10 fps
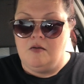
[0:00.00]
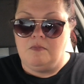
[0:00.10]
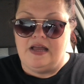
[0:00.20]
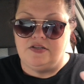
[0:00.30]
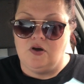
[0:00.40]

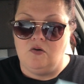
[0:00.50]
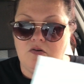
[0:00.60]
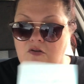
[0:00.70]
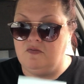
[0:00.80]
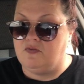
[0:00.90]
my
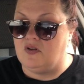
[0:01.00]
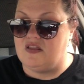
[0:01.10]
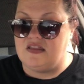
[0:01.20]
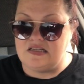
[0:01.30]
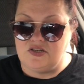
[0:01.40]
total for
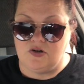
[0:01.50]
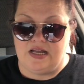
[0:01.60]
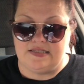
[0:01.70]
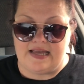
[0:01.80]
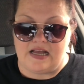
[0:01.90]
this
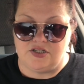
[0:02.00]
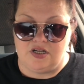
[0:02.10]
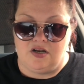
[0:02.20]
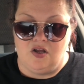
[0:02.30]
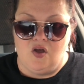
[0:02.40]

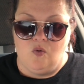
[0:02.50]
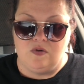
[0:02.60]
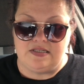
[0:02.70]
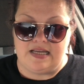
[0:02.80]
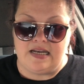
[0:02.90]
transaction
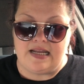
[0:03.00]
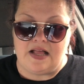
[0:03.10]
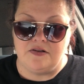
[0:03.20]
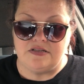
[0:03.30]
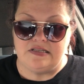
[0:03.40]
was
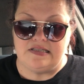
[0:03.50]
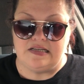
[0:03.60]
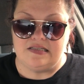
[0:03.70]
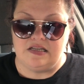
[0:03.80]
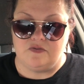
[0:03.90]

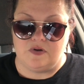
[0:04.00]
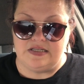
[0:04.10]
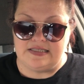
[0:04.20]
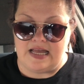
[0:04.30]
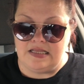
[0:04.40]

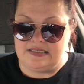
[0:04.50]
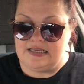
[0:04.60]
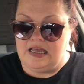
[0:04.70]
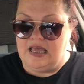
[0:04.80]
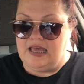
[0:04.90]

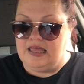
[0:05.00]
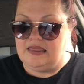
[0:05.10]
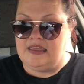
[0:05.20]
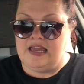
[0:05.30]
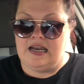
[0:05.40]
$10.63. And
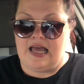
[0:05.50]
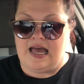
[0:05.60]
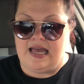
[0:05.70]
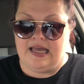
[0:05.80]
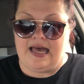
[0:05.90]
then
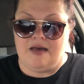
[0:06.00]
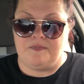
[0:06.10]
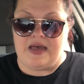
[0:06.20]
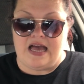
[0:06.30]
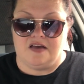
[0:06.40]
I
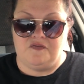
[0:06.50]
got back